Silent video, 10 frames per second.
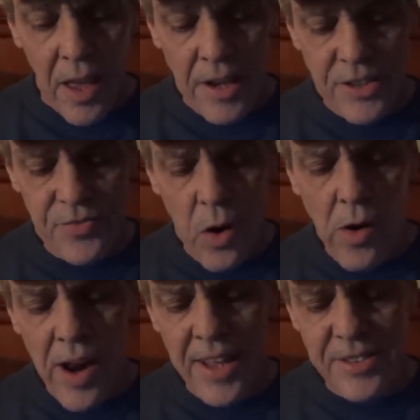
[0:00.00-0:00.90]
as
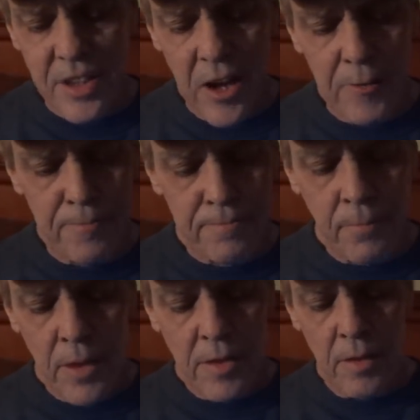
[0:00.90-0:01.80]
far as,
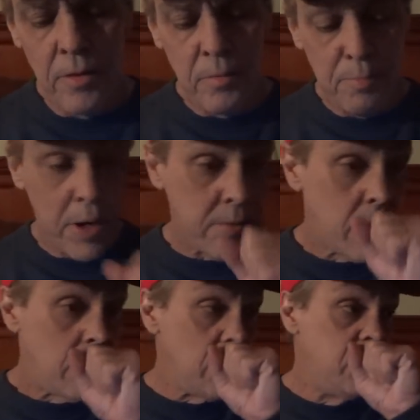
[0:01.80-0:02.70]
but
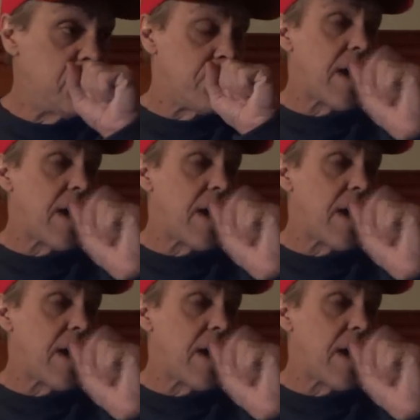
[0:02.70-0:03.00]
the